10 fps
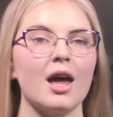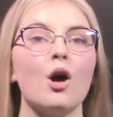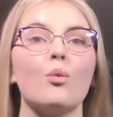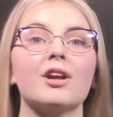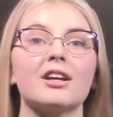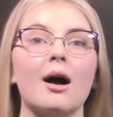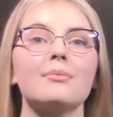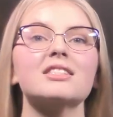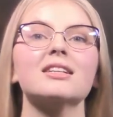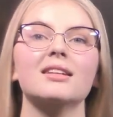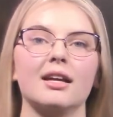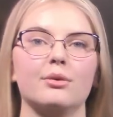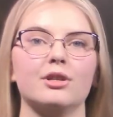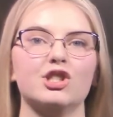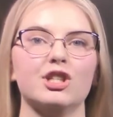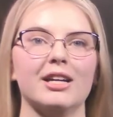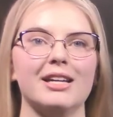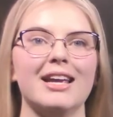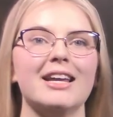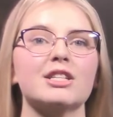When it comes to language study,
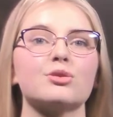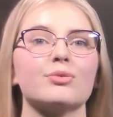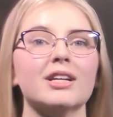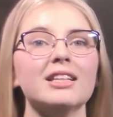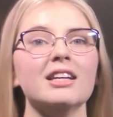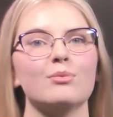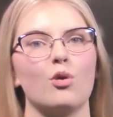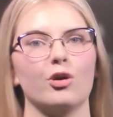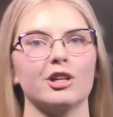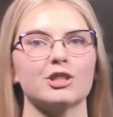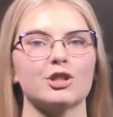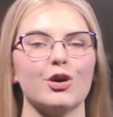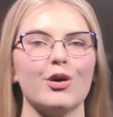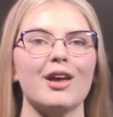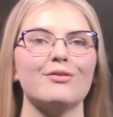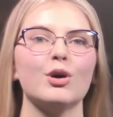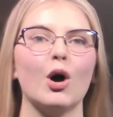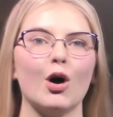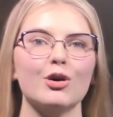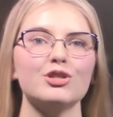it is really important to know if your
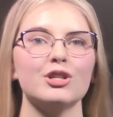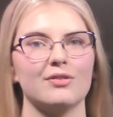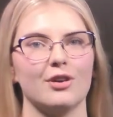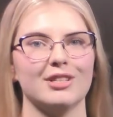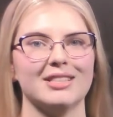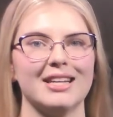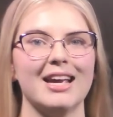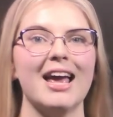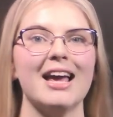host university